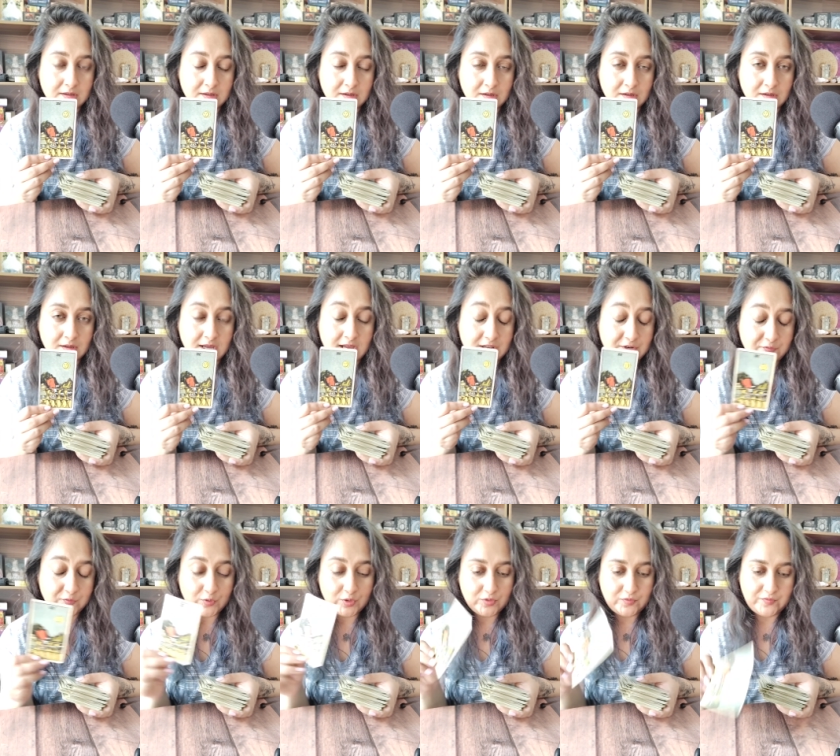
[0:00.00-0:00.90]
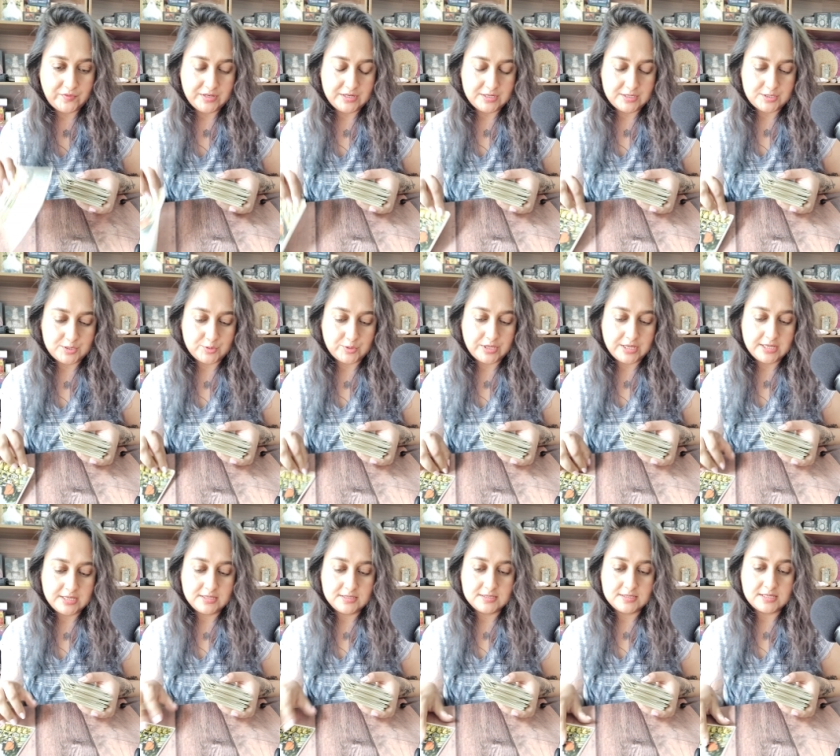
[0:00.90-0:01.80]
uh, unfulfilled.
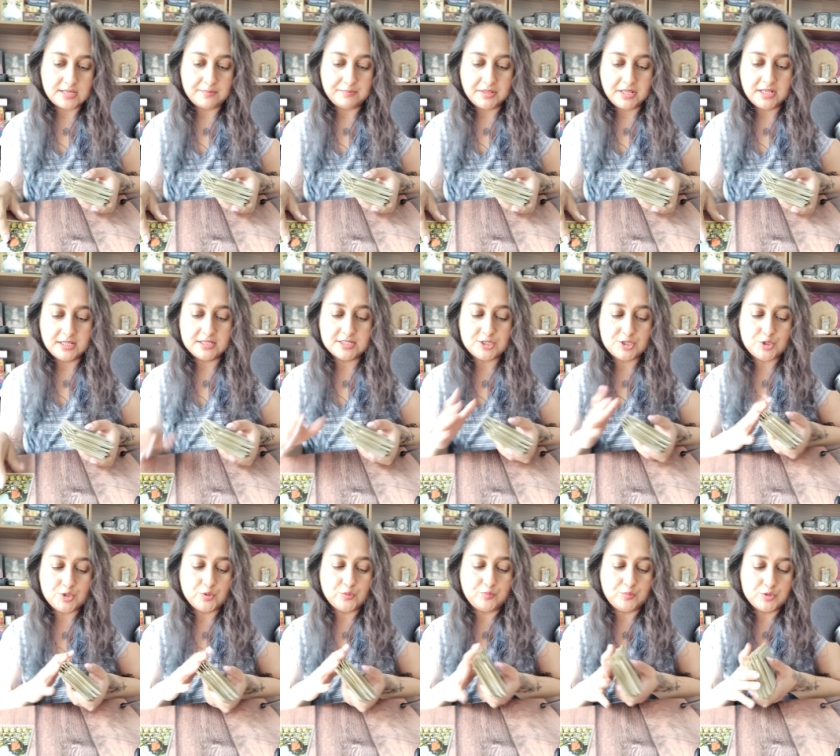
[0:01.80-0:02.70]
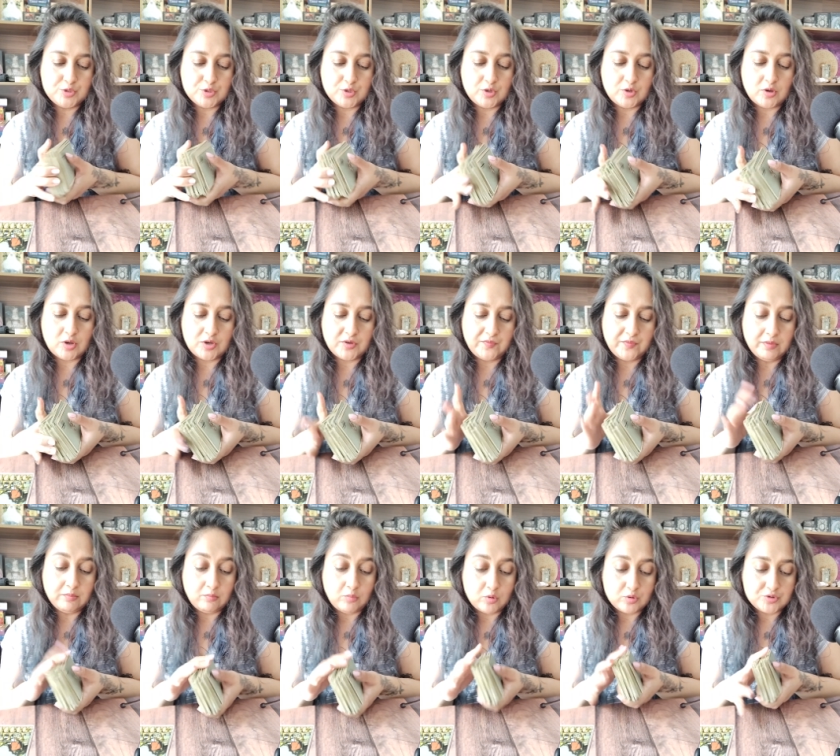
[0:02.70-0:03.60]
Okay. Something that you put a lot of
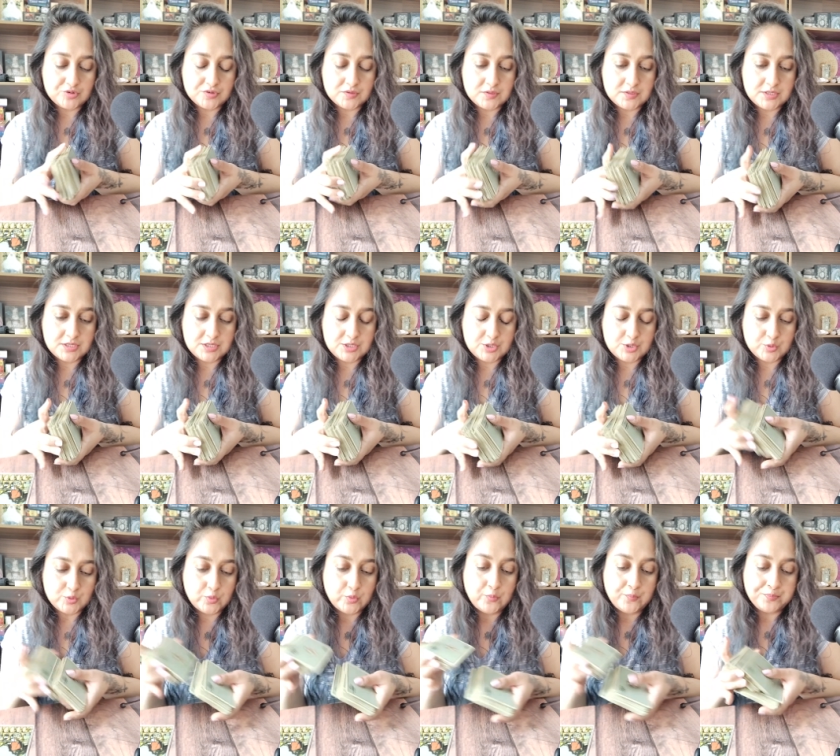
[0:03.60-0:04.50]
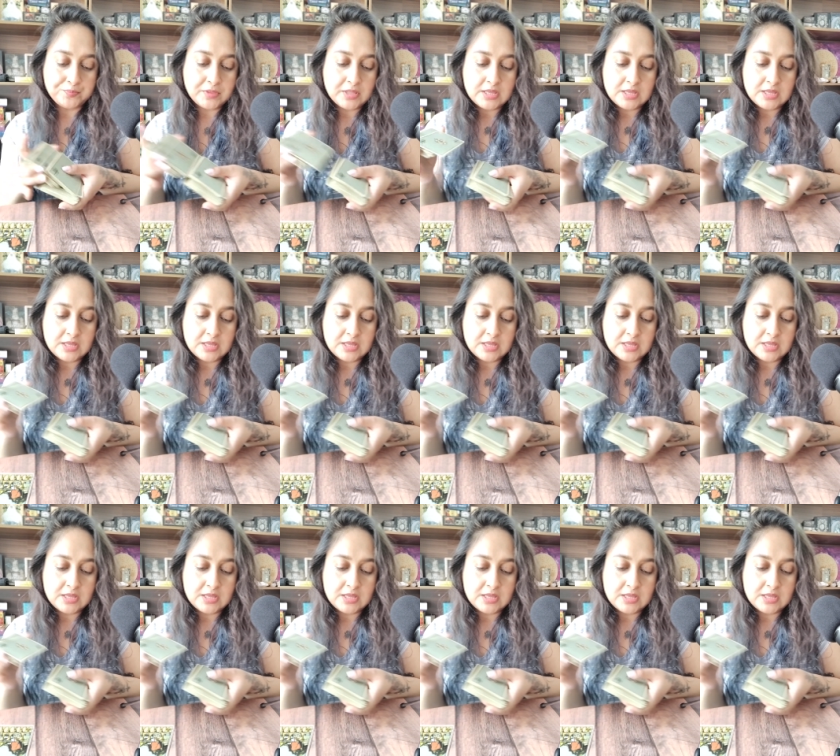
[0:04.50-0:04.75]
emotions into,